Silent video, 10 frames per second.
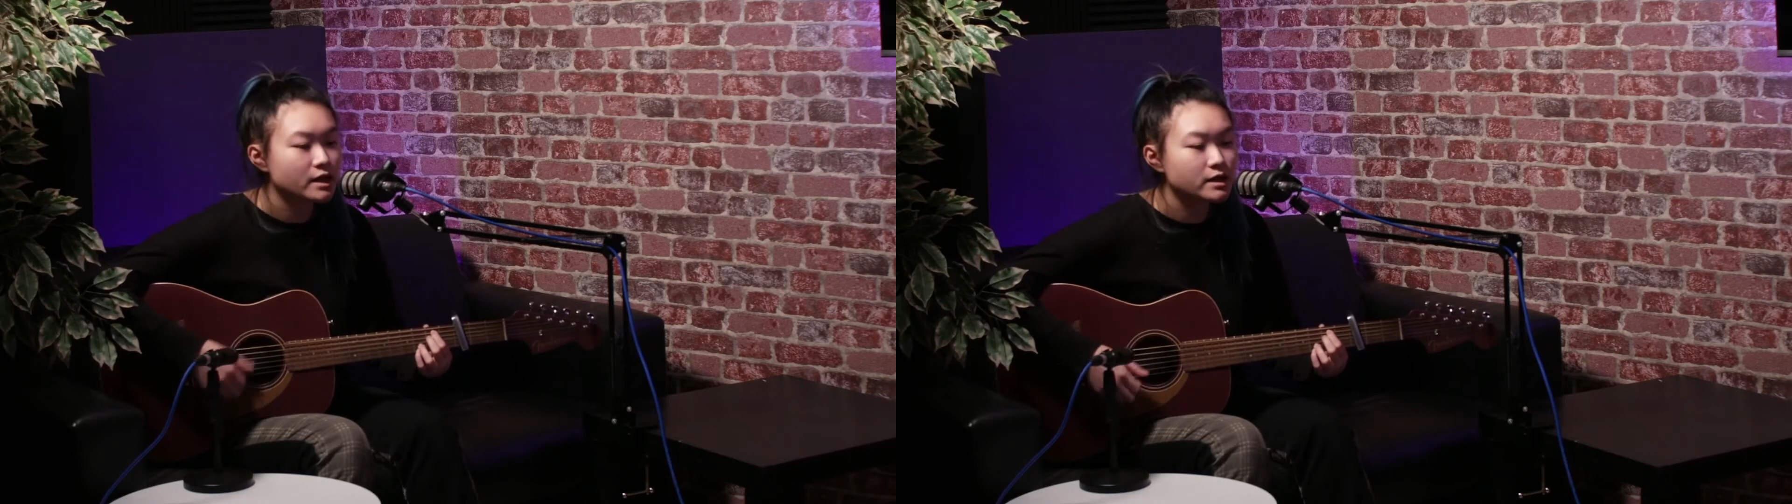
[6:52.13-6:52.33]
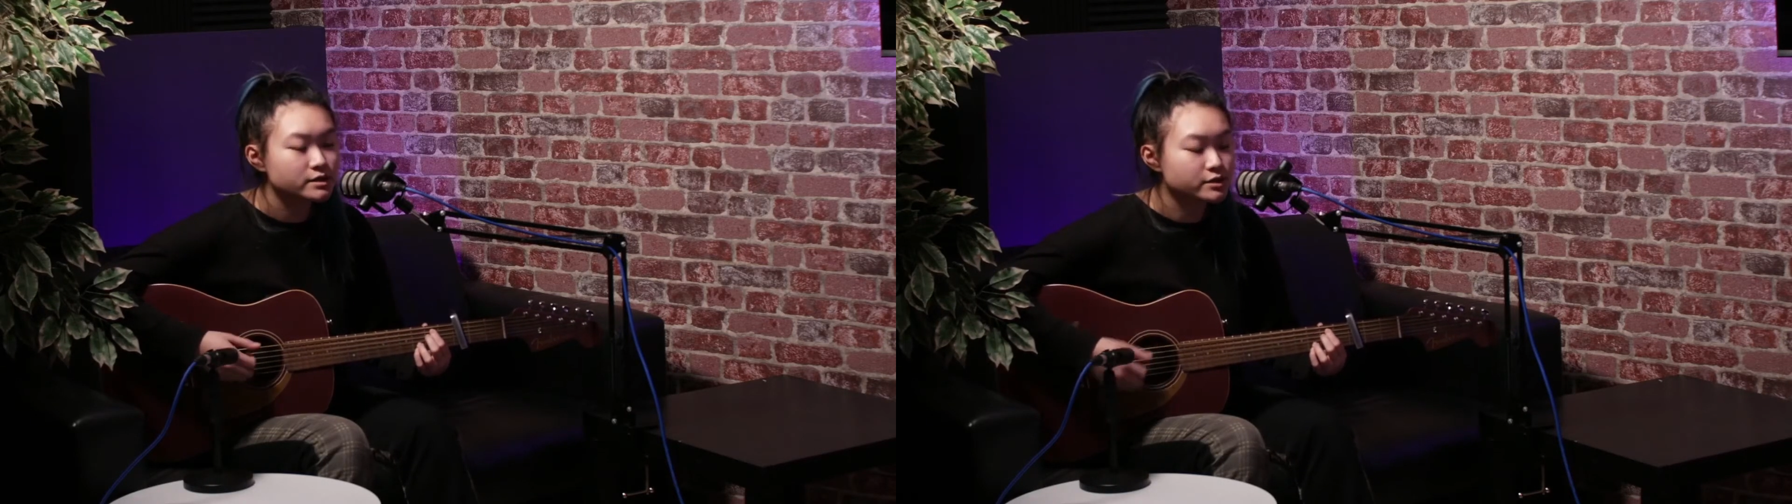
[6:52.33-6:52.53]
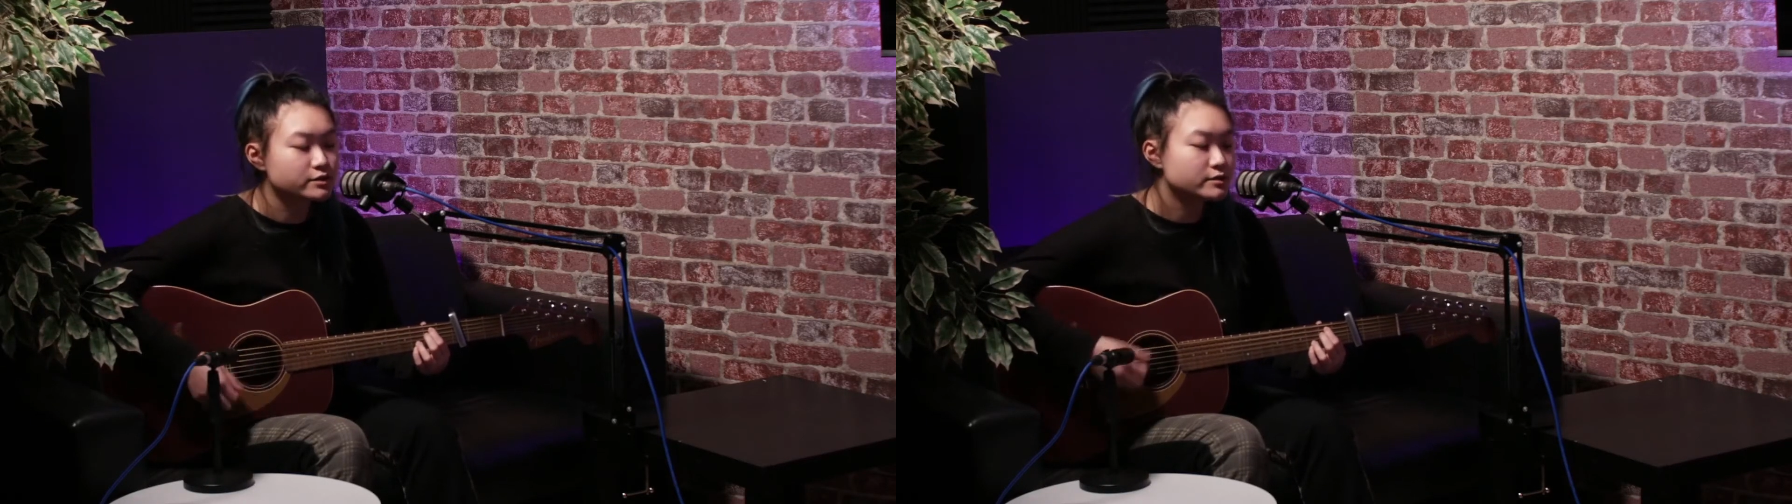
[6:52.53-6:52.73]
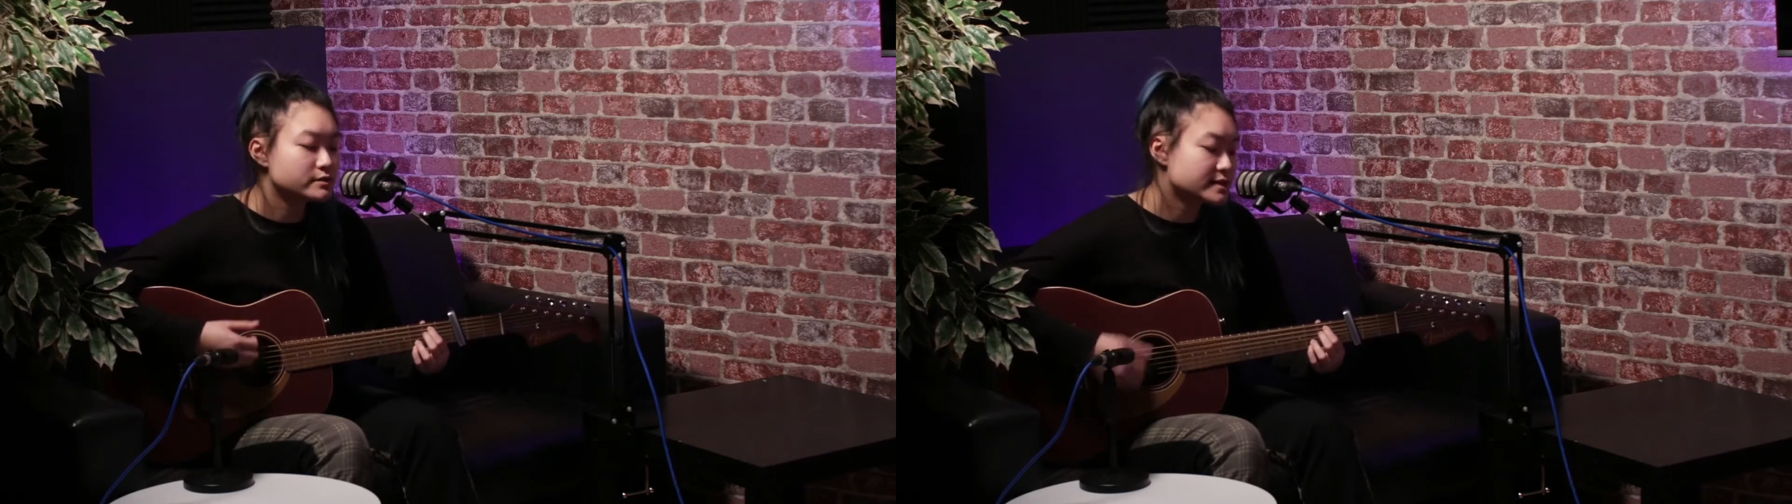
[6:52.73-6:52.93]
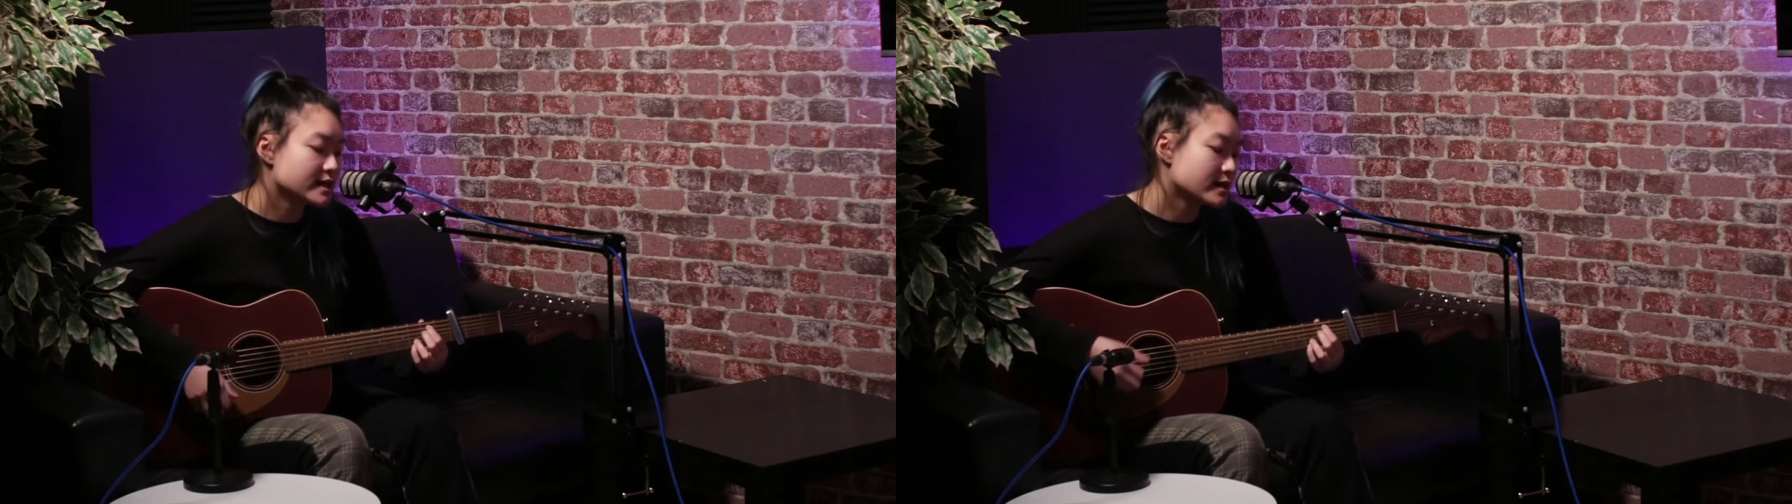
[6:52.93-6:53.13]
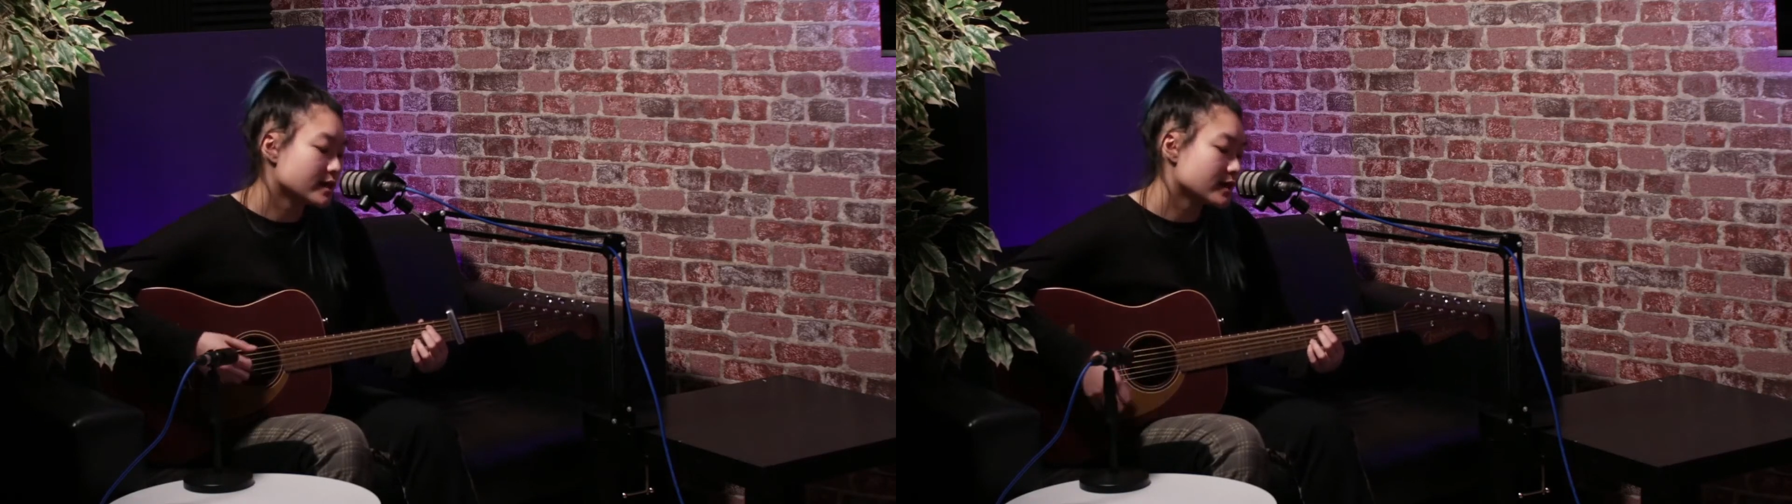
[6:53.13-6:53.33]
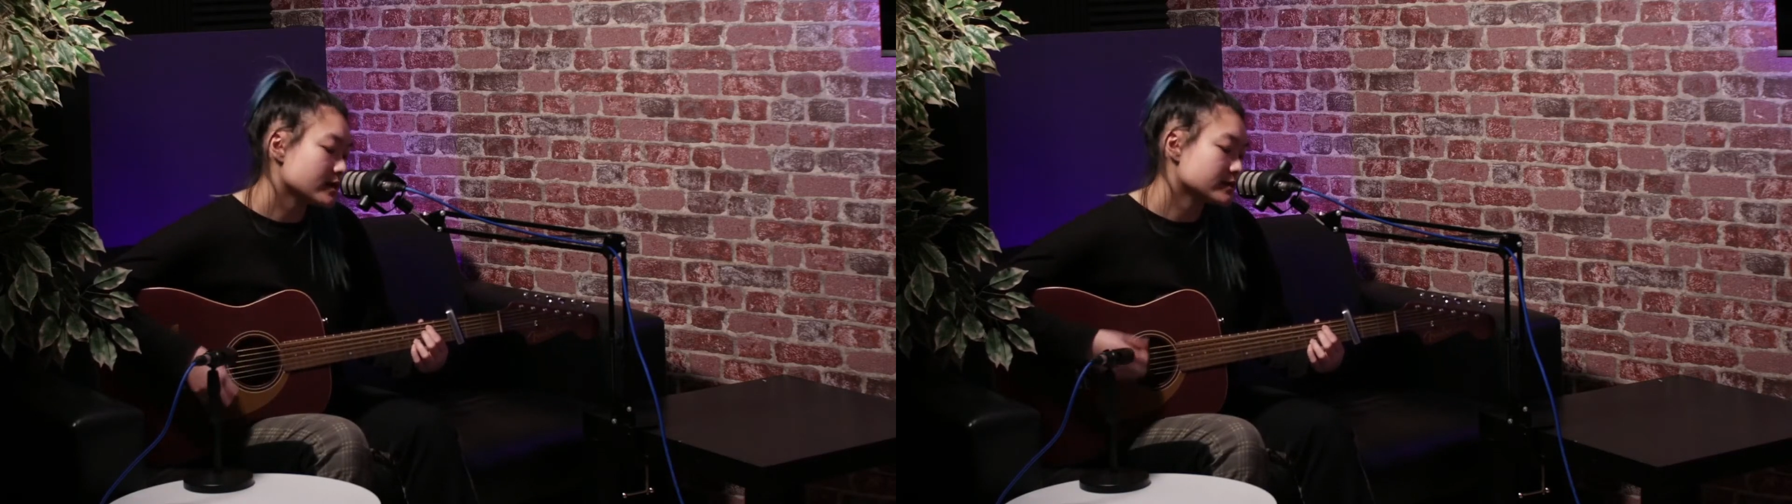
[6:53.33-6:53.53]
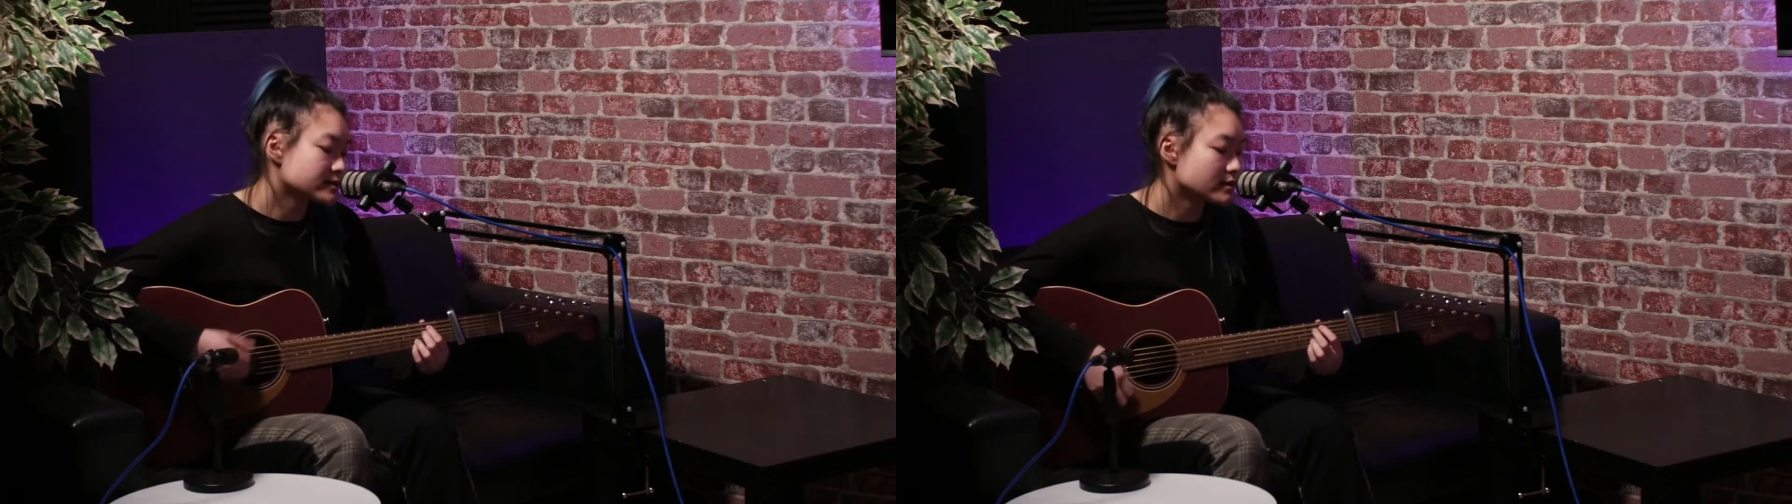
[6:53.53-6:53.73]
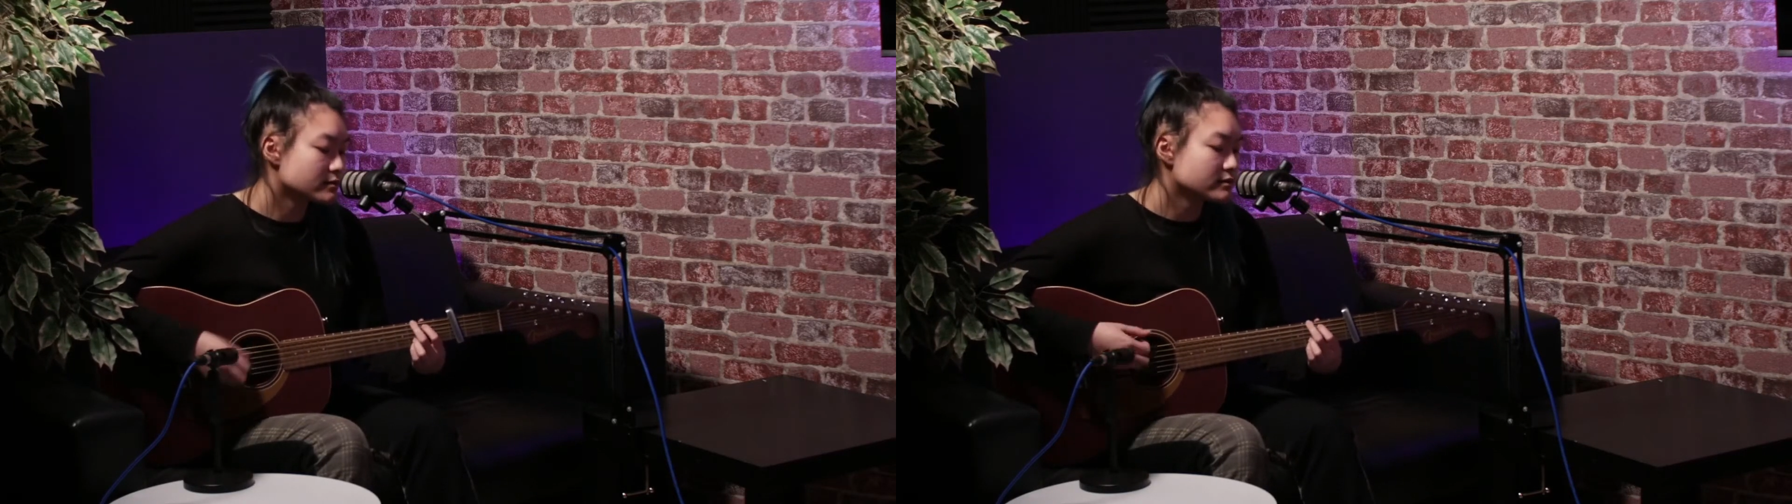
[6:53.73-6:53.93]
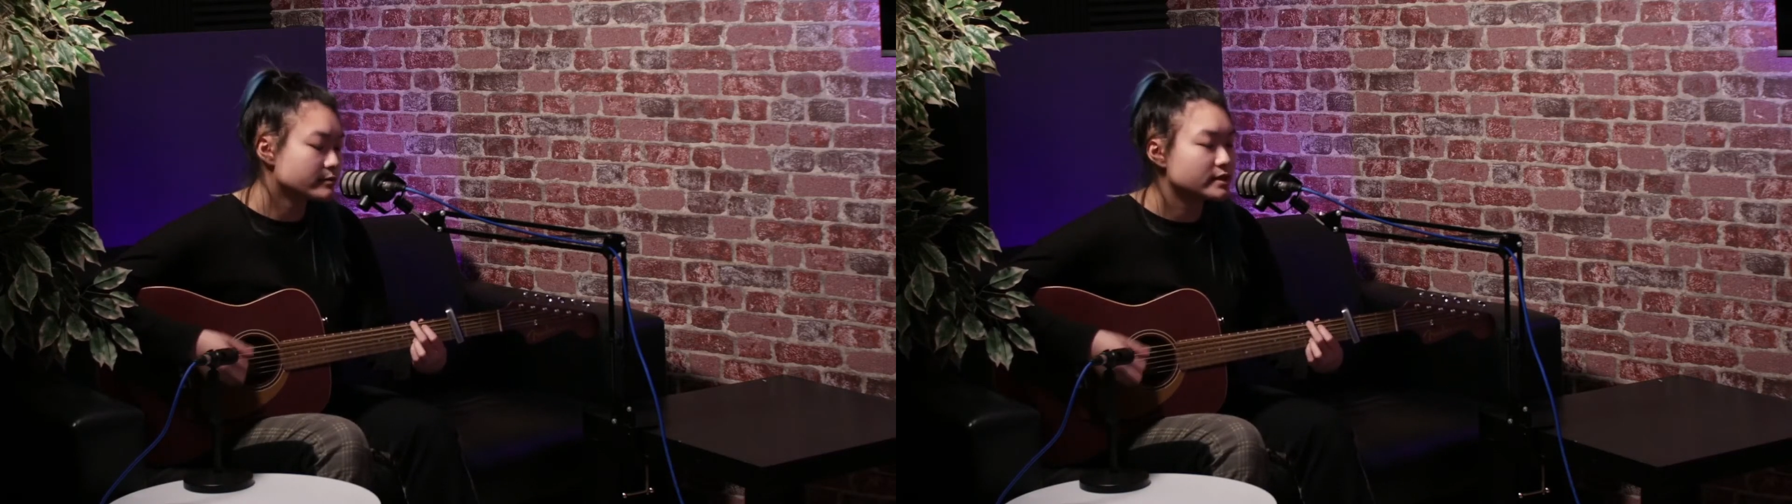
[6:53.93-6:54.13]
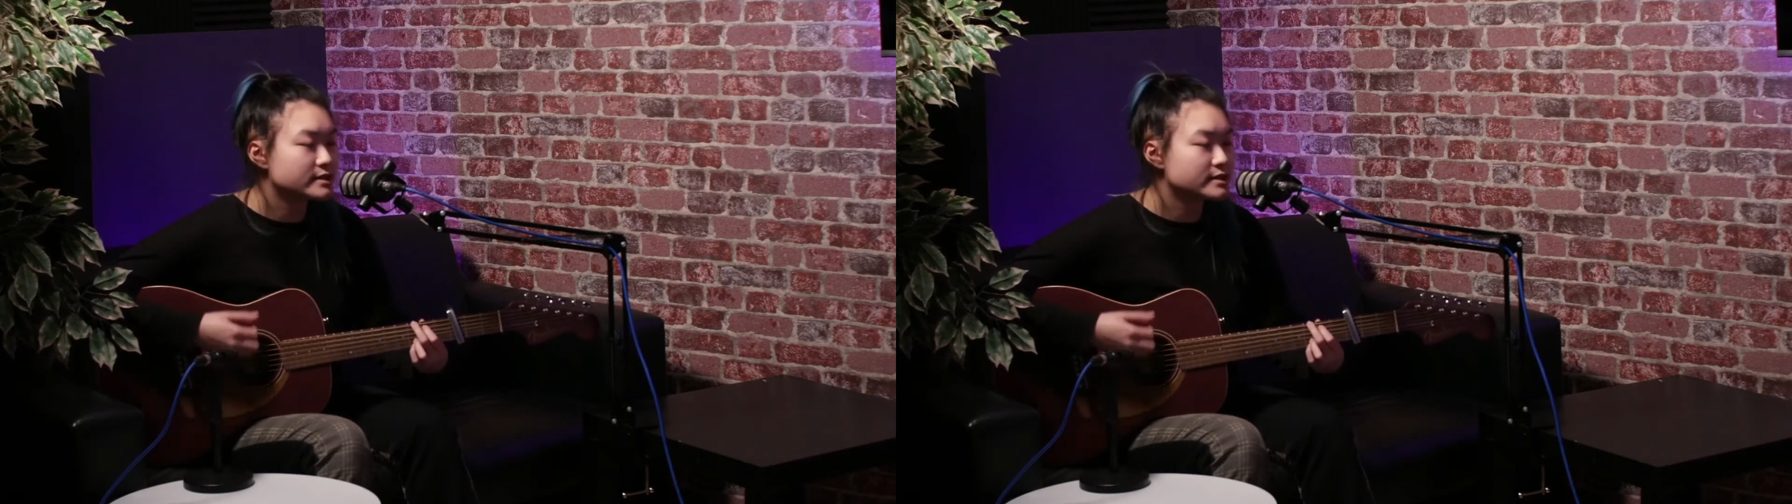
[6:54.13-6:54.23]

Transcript: Today is gonna be